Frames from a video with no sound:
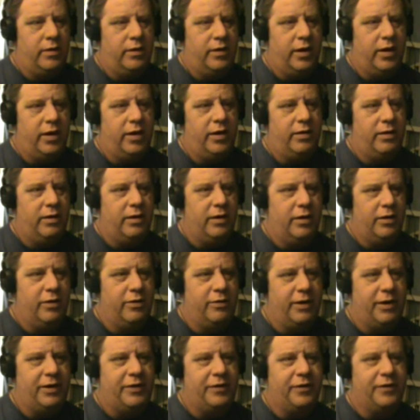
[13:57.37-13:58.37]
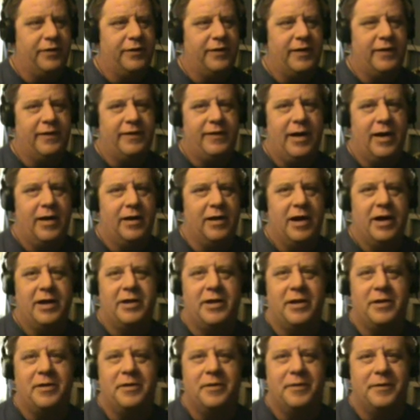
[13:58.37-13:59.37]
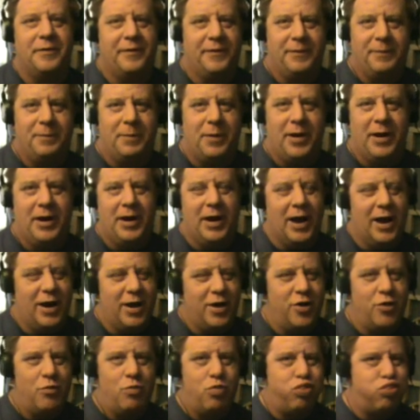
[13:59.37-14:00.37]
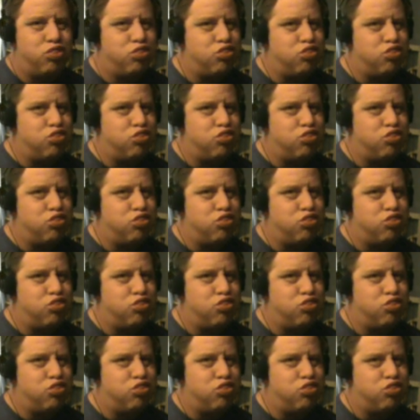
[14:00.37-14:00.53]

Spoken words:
the creatures that sound like that they're spitting at you